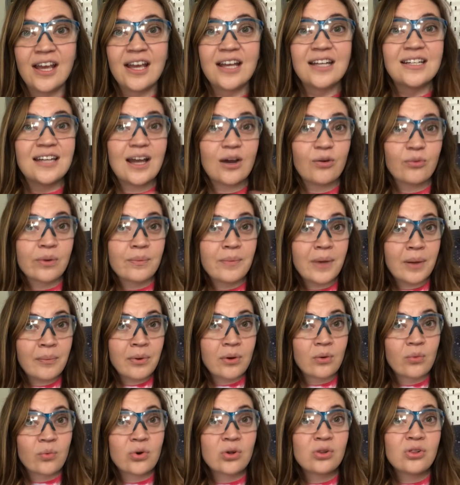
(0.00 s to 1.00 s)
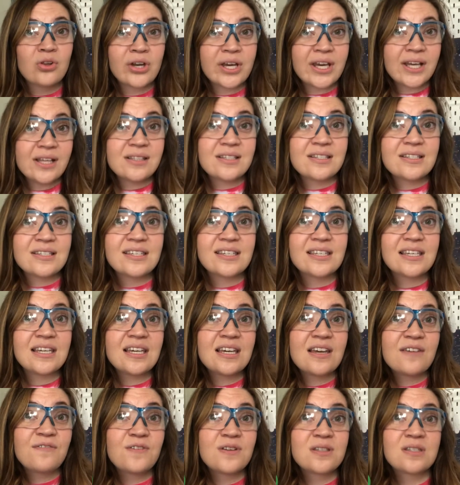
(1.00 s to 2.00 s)
Now remember, we're looking to see
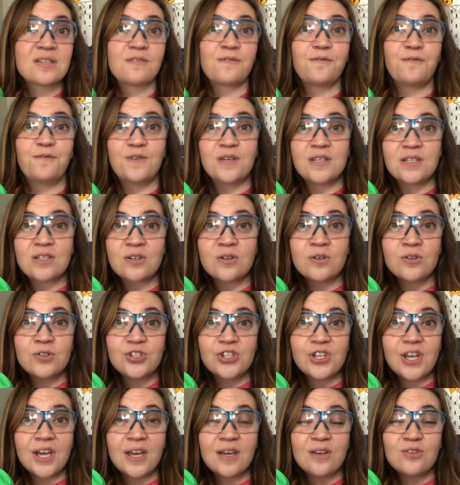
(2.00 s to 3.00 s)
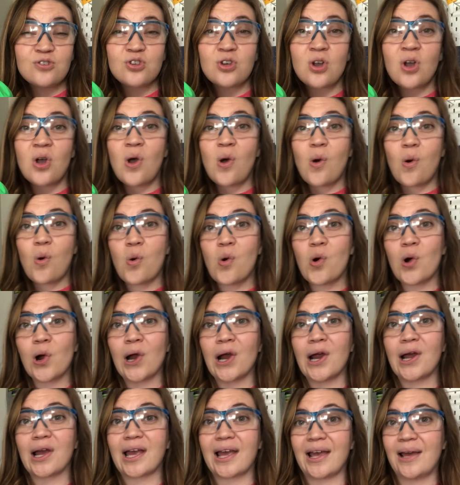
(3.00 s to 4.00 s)
if it's a physical change or
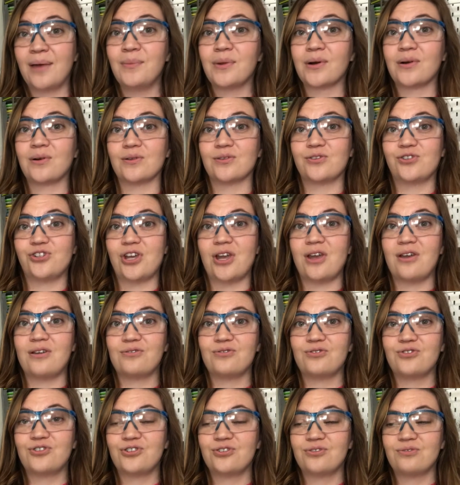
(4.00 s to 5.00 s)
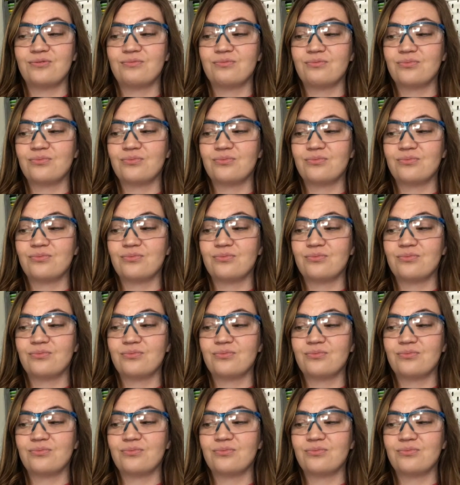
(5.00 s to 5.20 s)
a chemical change.